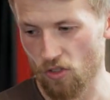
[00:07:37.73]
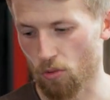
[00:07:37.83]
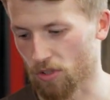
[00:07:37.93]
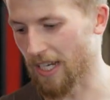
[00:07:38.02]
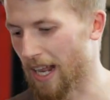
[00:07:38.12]

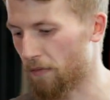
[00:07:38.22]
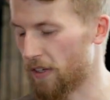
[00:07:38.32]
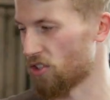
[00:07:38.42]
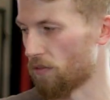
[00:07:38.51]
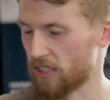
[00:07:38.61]
So we'll see how that
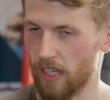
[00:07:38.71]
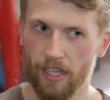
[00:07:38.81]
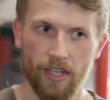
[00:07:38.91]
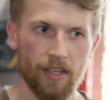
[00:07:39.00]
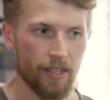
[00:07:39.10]
feels. Obviously,
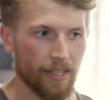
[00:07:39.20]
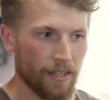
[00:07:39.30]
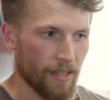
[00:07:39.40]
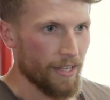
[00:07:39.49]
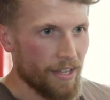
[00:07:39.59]

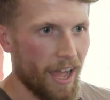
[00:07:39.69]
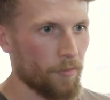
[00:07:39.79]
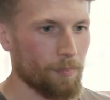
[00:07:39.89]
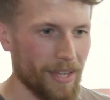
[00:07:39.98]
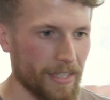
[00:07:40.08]

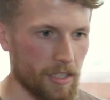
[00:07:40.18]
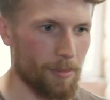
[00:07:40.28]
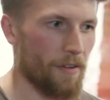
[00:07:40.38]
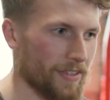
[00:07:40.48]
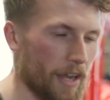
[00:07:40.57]
having been in a
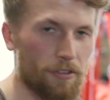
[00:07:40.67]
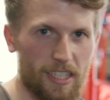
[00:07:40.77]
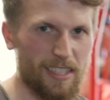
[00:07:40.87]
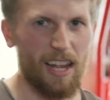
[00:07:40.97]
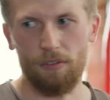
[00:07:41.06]
bit of a
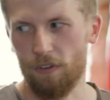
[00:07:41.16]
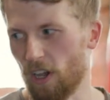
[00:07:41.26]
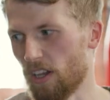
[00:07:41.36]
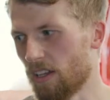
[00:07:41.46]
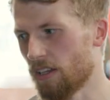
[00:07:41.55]
deficit now
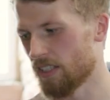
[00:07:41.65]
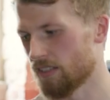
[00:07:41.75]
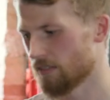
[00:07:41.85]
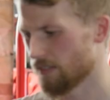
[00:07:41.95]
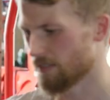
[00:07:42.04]
for
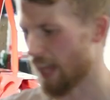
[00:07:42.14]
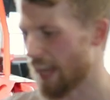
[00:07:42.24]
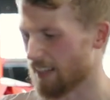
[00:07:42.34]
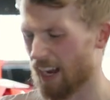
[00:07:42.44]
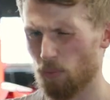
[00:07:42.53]

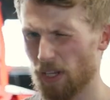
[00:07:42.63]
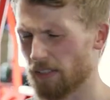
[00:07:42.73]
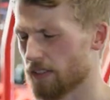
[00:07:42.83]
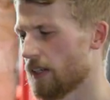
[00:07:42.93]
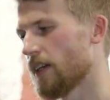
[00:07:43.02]
8 or 9
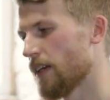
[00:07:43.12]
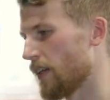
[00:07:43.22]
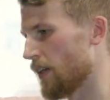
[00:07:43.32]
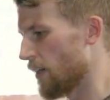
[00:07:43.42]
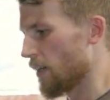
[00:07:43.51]
weeks,
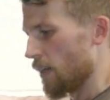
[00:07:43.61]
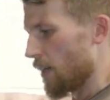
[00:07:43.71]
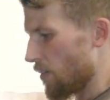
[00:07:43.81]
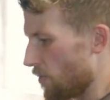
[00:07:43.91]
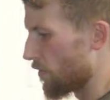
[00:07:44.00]

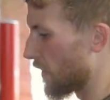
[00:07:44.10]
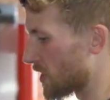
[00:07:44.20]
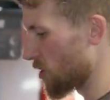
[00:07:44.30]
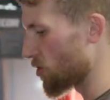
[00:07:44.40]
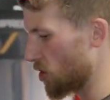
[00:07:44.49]

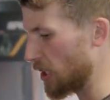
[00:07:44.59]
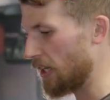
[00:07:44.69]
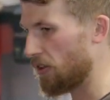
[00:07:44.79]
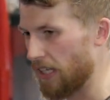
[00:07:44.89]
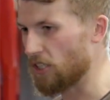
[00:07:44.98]

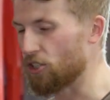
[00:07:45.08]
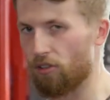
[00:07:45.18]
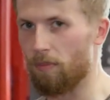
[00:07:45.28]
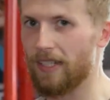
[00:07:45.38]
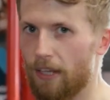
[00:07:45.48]
physiologically things
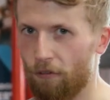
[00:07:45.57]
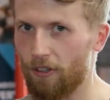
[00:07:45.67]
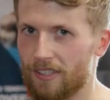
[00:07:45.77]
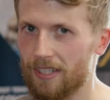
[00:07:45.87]
shouldn't be different.